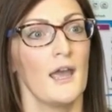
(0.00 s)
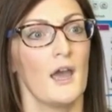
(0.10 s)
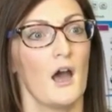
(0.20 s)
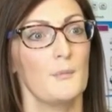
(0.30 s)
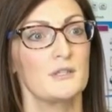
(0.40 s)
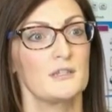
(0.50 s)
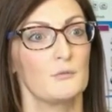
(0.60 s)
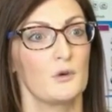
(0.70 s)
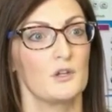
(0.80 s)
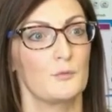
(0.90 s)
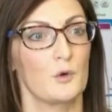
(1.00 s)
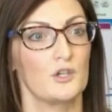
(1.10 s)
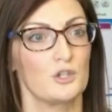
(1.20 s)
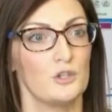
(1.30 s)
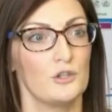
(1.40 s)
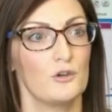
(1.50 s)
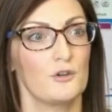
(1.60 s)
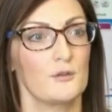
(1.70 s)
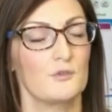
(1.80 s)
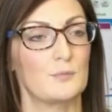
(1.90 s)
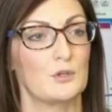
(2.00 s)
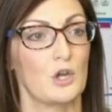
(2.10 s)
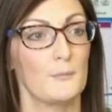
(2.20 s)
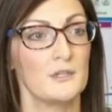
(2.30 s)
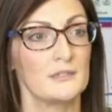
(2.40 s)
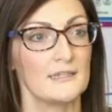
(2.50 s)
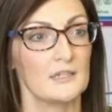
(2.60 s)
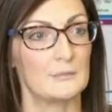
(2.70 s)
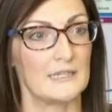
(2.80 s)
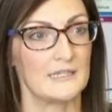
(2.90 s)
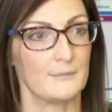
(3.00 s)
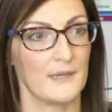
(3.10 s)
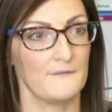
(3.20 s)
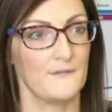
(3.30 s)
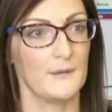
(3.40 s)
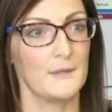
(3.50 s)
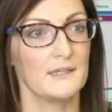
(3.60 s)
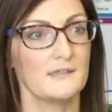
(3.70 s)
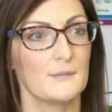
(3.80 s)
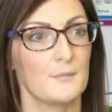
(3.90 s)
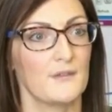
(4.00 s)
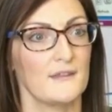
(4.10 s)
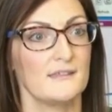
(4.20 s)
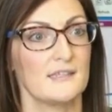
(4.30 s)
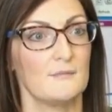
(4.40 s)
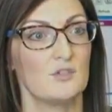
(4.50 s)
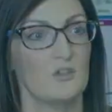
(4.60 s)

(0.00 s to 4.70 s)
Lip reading: Up until World War II, coding was predominantly completed by females, but this seems to